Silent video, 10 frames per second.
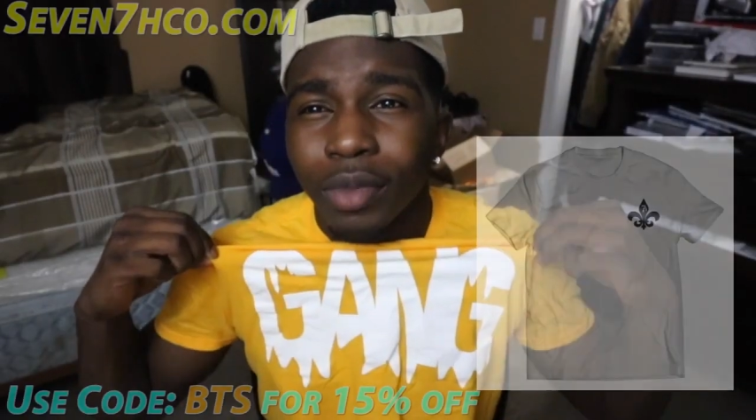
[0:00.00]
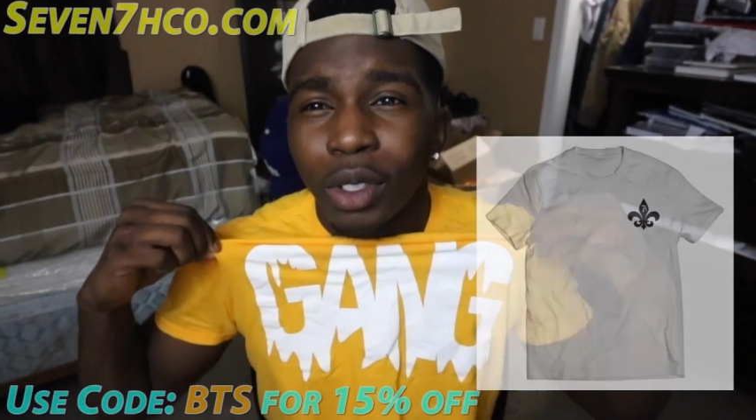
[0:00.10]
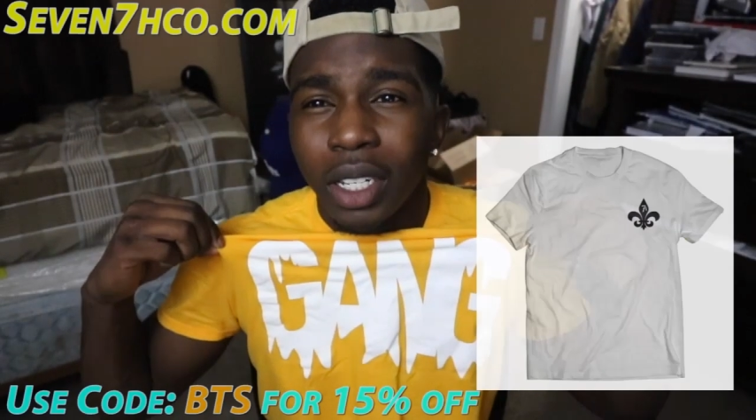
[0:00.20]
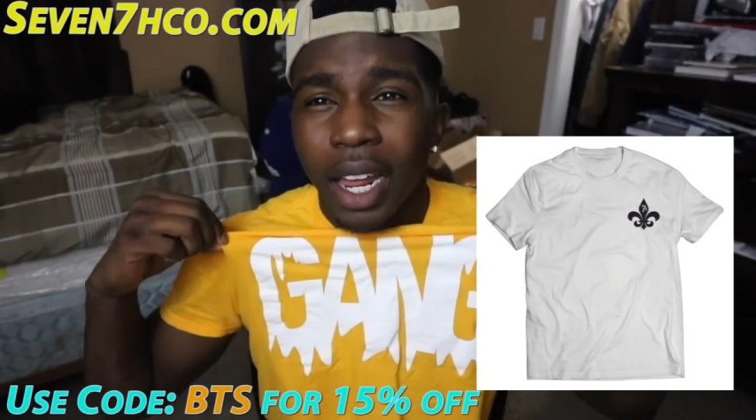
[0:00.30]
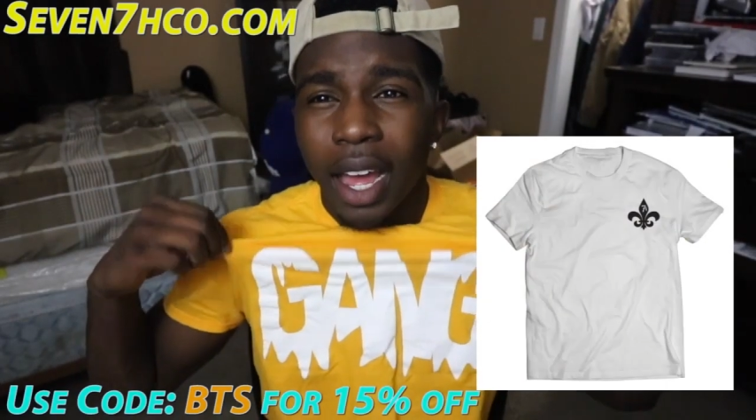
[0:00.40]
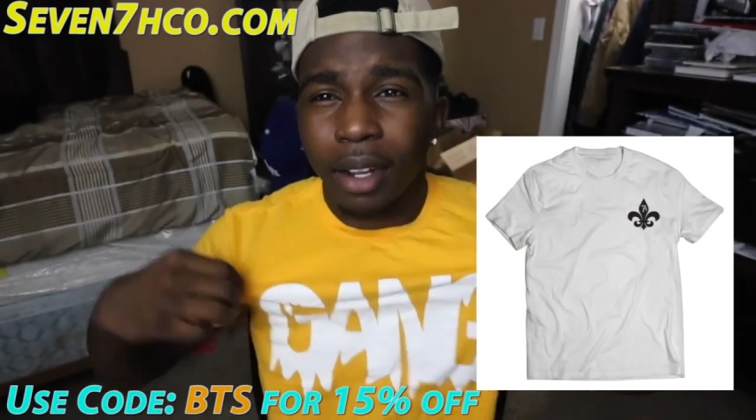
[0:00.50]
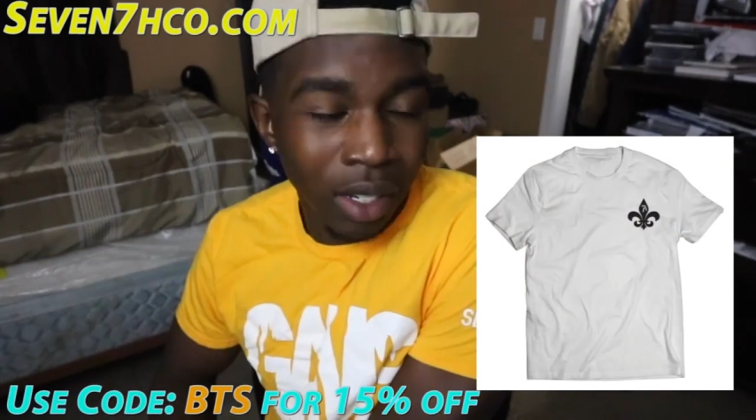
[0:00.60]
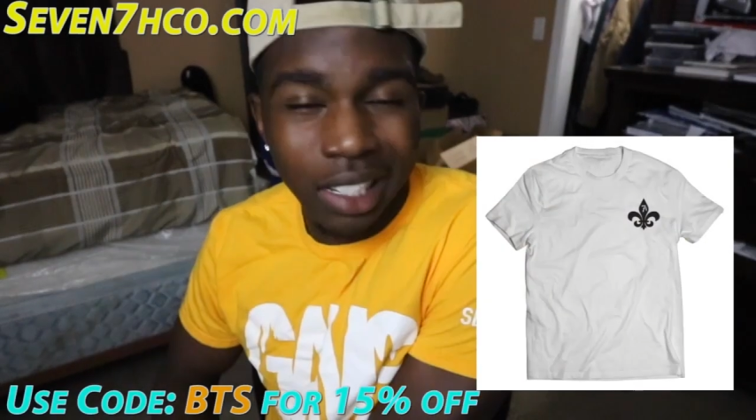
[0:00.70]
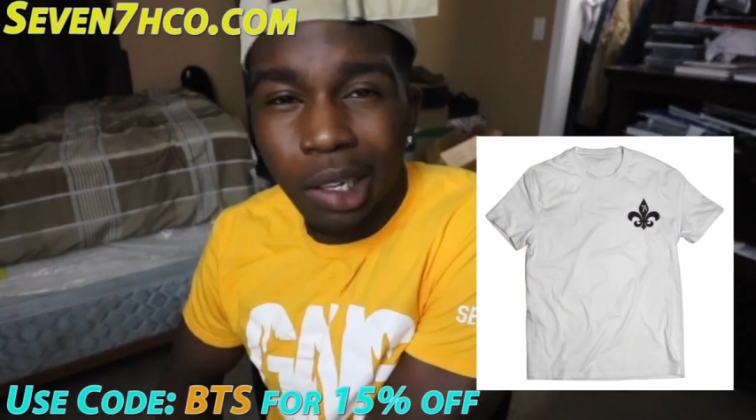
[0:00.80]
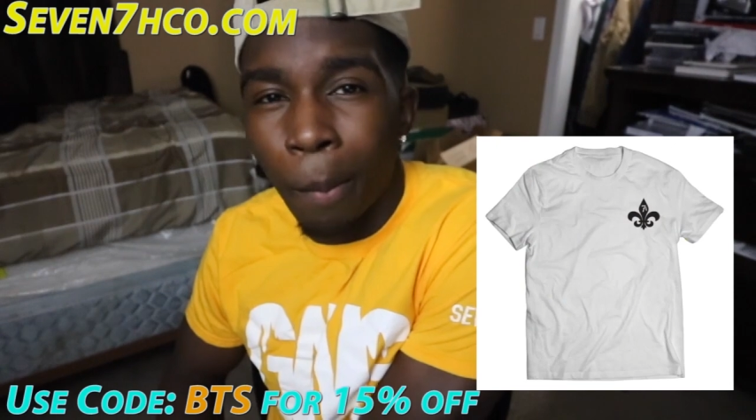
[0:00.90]
You see that?
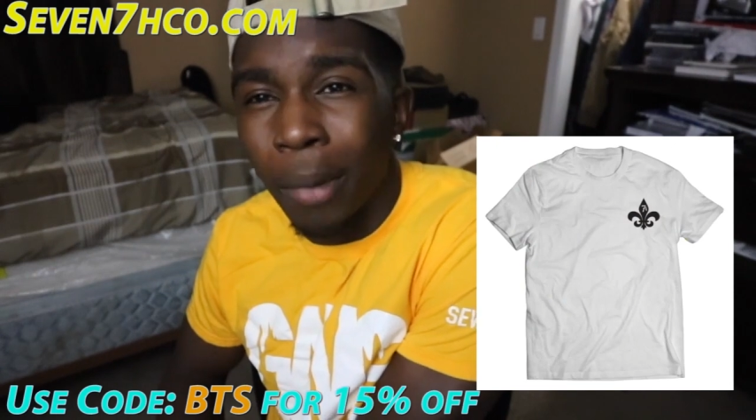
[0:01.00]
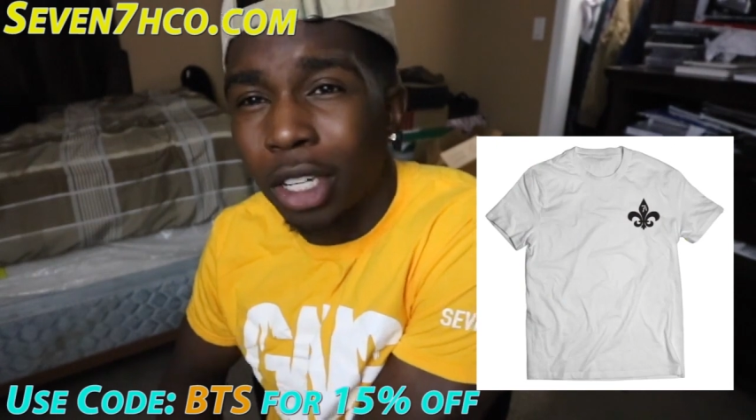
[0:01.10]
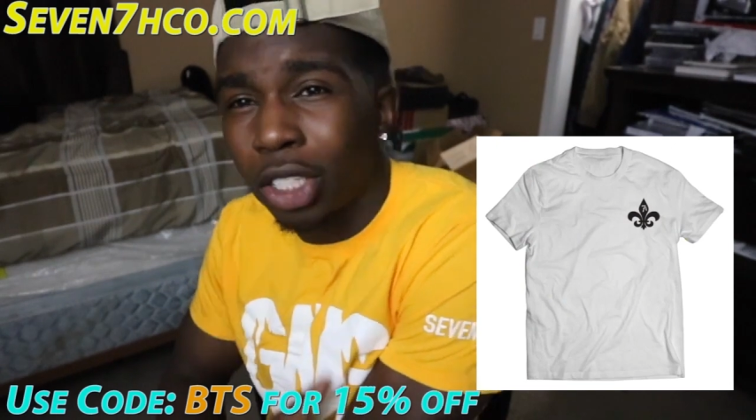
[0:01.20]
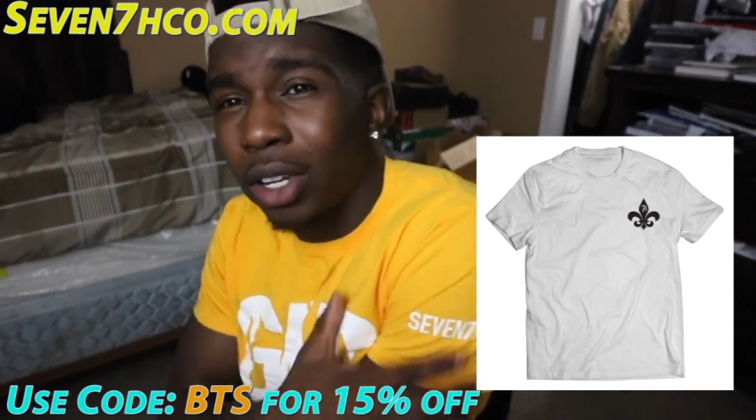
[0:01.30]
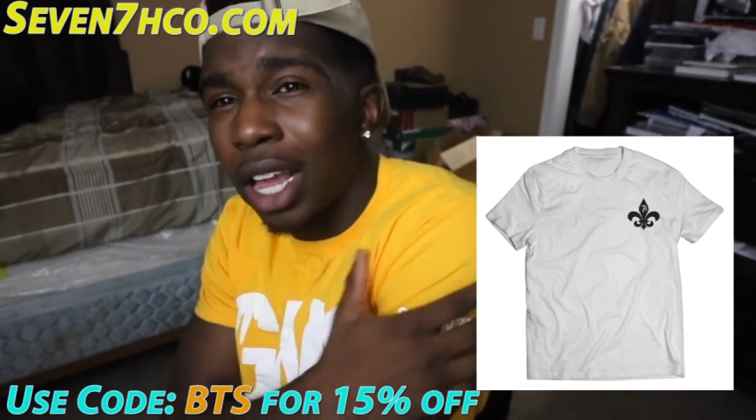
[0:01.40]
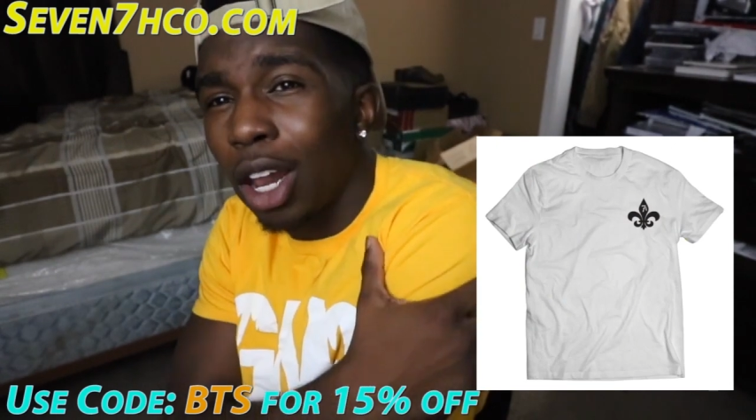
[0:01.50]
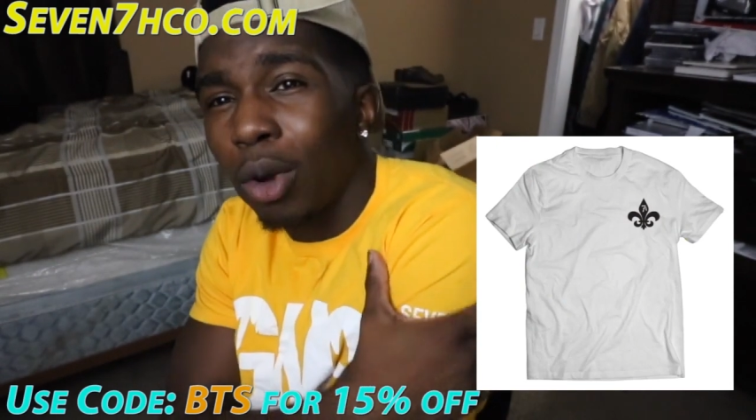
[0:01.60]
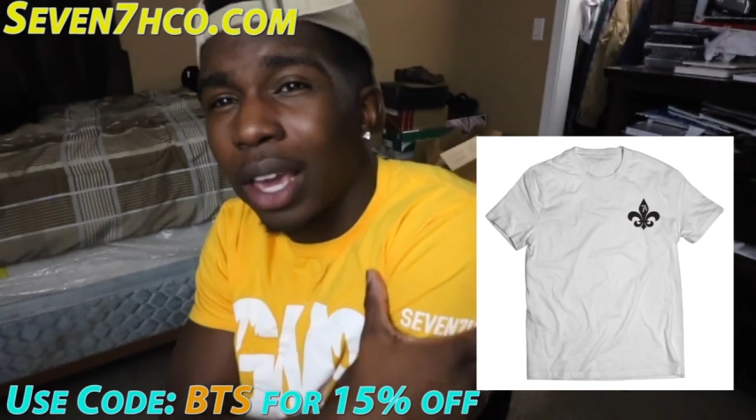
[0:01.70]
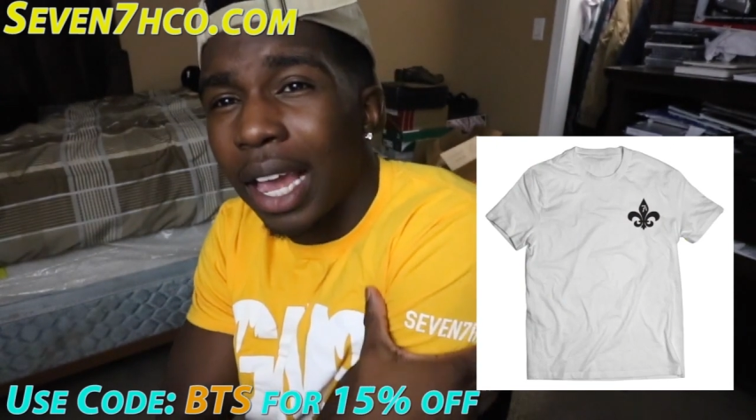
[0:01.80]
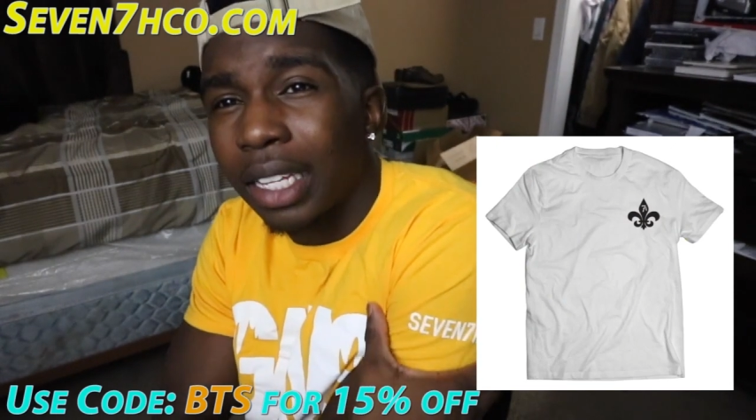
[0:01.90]
This is the mustard
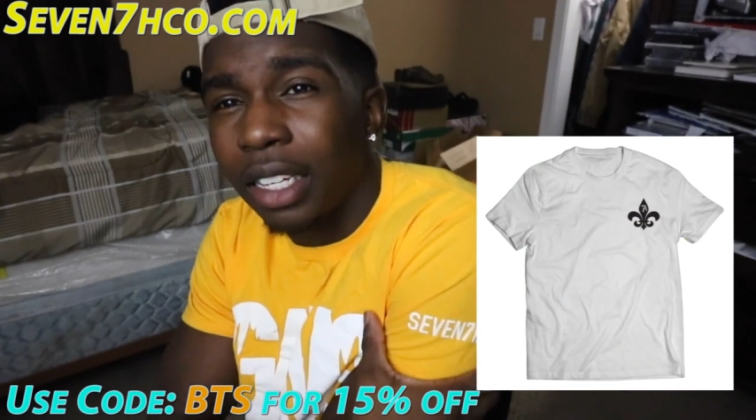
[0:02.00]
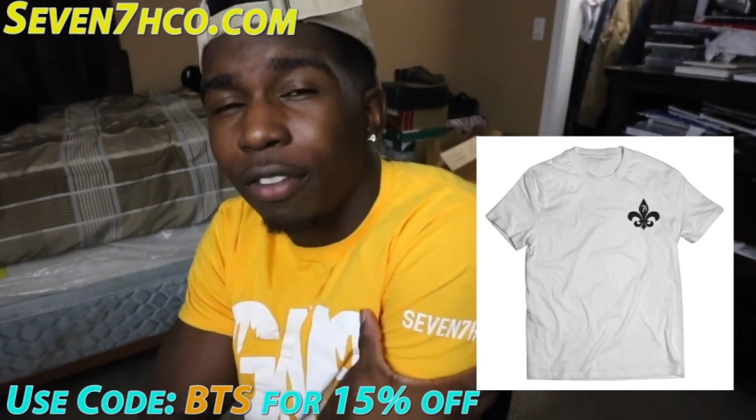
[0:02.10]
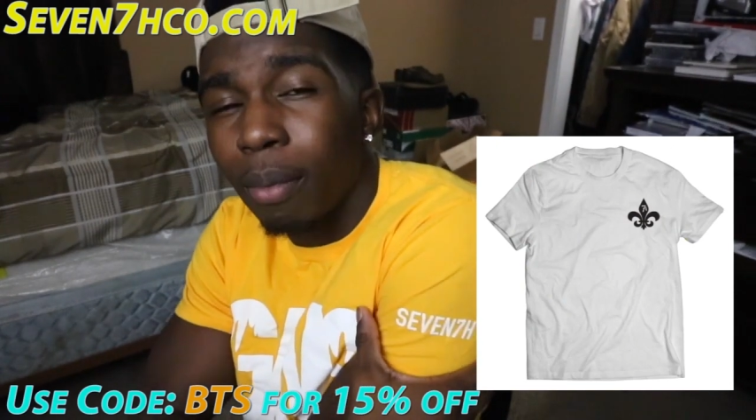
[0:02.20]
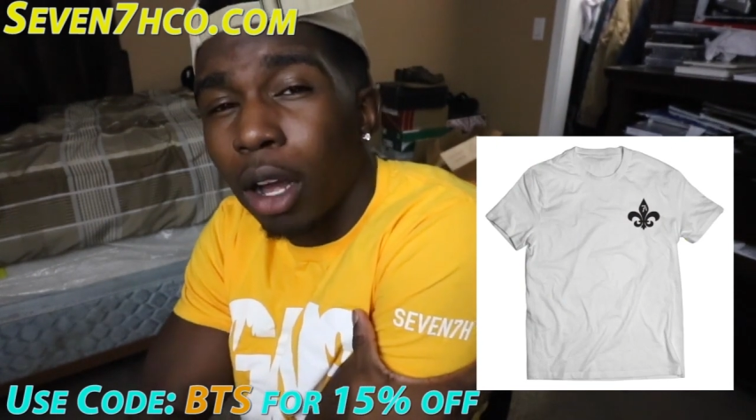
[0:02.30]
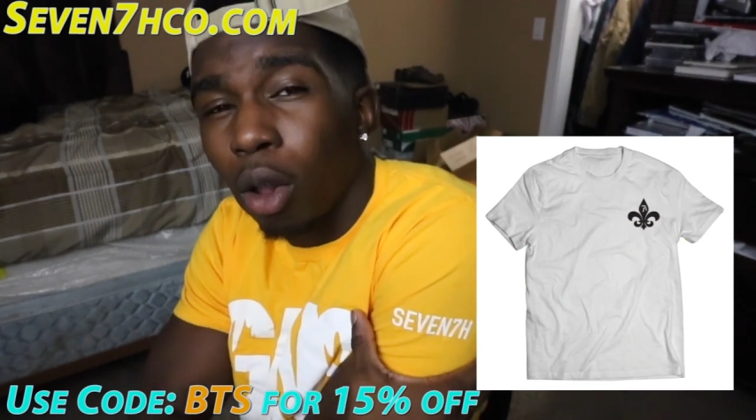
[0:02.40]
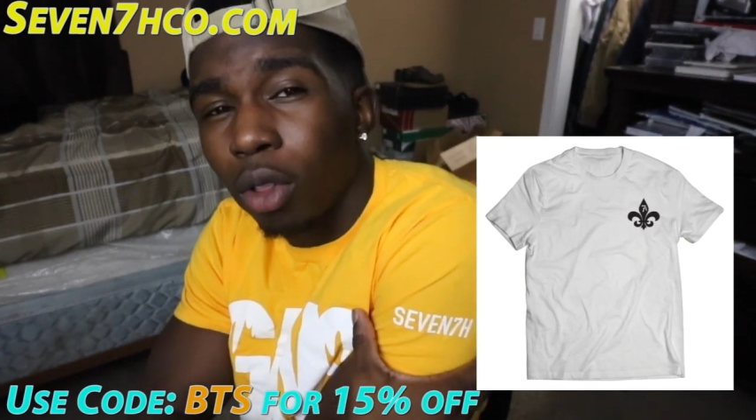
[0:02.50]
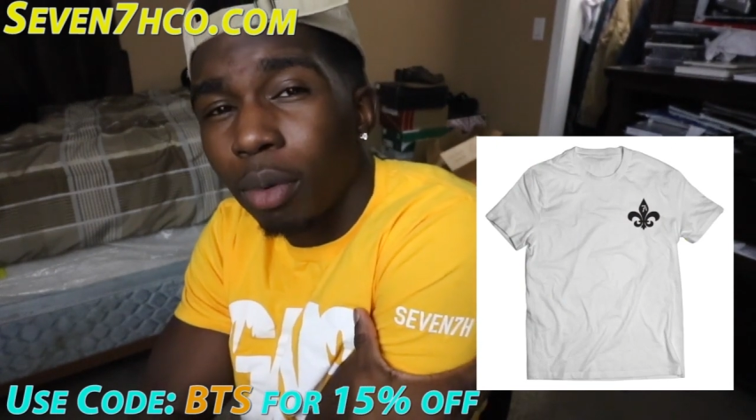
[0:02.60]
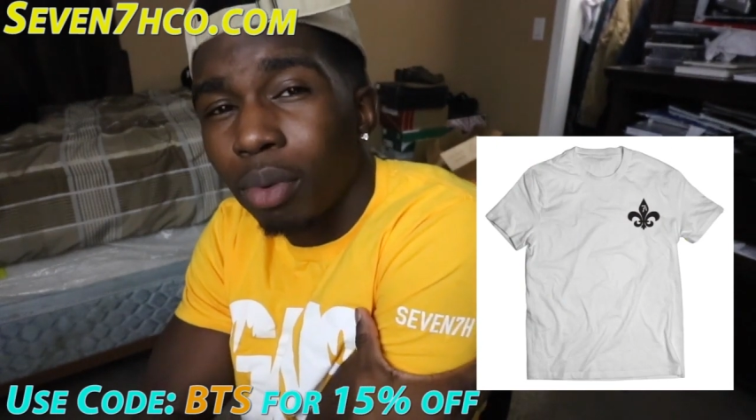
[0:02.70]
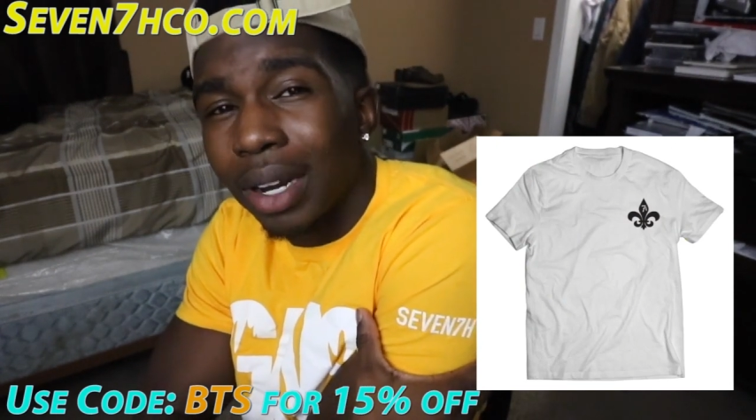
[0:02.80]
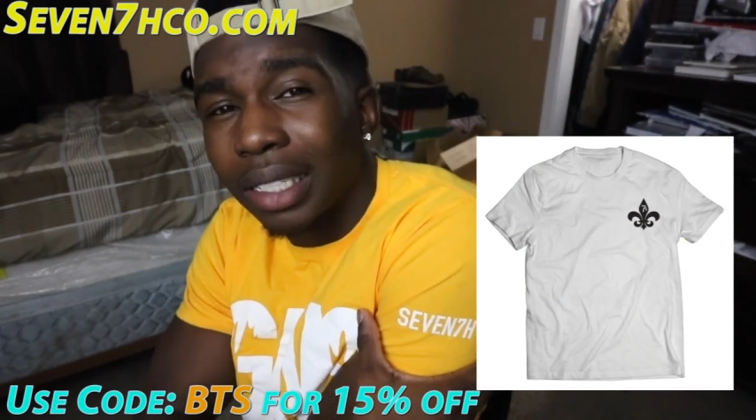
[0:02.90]
yellow gang tee from my
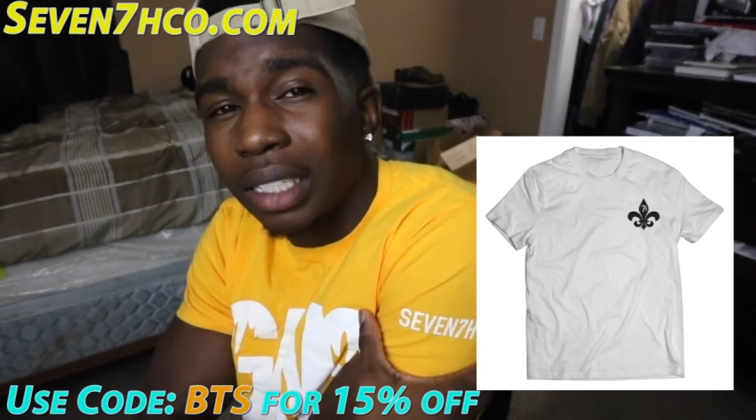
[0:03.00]
clothing brand,